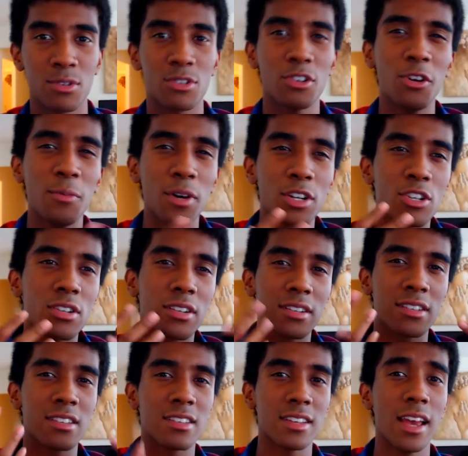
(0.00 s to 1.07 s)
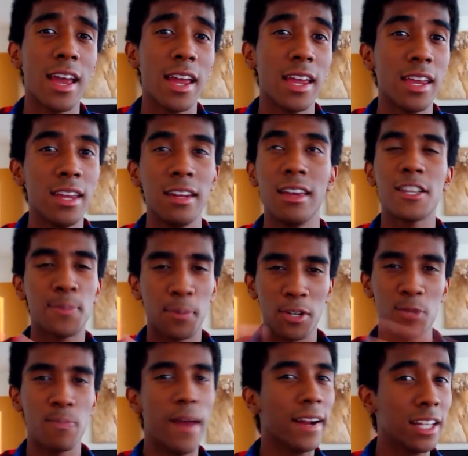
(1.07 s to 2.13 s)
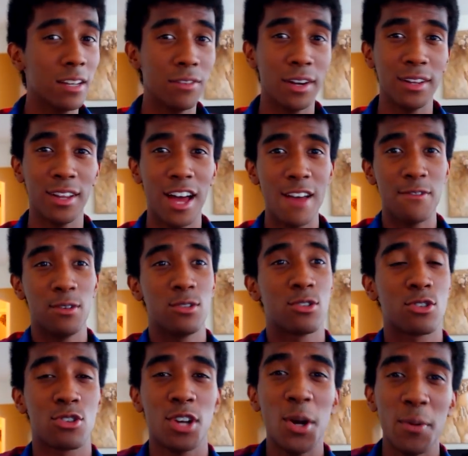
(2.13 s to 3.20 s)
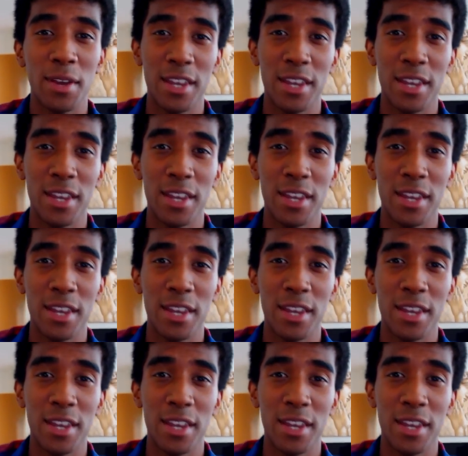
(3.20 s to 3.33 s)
so much to say, and his perspective on life was so